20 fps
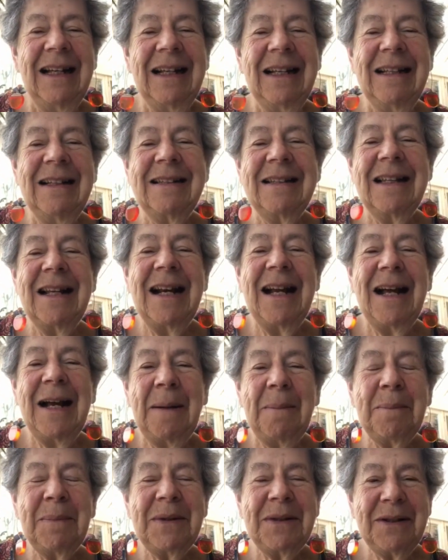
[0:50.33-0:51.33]
It's an
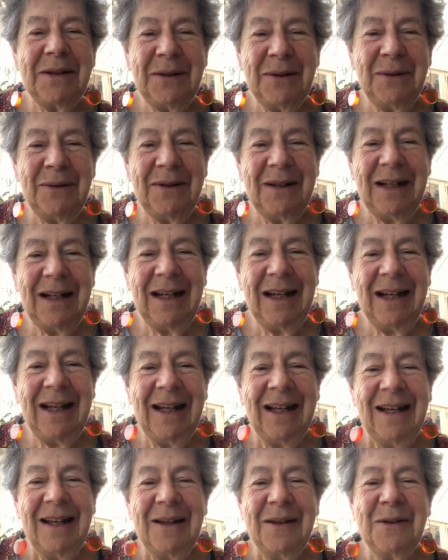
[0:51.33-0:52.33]
absolutely
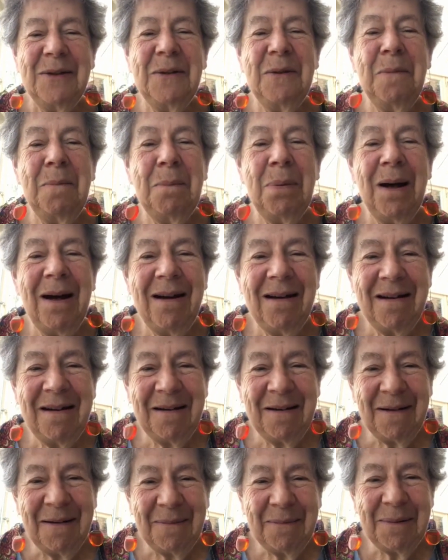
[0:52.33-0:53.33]

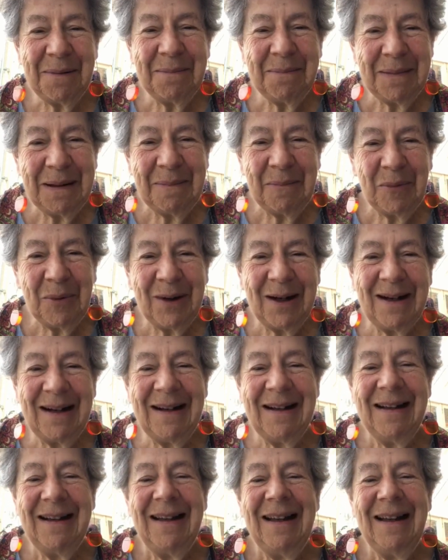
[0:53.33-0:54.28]
superb memoir,